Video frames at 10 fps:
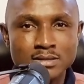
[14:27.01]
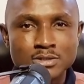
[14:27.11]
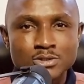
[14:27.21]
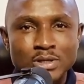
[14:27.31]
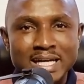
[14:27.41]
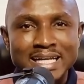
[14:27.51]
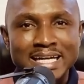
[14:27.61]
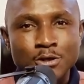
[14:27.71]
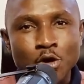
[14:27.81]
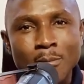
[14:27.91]
so that it
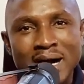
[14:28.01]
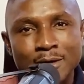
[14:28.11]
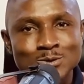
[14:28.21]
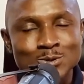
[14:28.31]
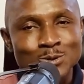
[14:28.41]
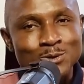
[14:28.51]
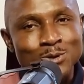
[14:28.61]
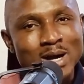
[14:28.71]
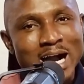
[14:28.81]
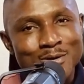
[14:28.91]
can come out to
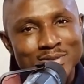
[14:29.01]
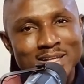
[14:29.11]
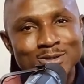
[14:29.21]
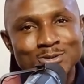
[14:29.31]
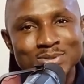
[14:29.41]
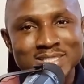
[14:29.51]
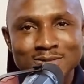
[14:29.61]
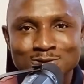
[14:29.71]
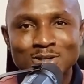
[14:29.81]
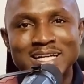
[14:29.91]
grow out there, to
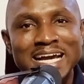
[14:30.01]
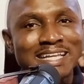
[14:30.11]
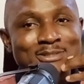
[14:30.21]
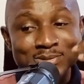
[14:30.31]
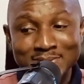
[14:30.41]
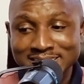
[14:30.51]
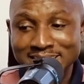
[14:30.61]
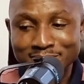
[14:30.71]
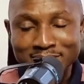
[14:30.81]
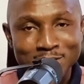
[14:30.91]
receive sunlight, to
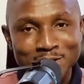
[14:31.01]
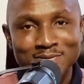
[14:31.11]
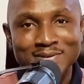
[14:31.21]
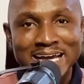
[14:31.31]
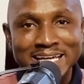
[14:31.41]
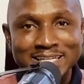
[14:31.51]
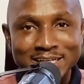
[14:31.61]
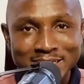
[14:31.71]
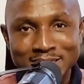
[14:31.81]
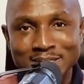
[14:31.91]
receive a lot of light,
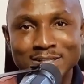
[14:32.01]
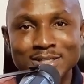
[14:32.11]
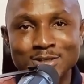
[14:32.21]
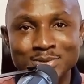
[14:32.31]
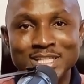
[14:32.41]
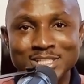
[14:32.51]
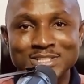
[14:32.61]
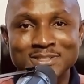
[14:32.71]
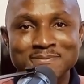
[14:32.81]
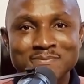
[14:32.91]
illumination.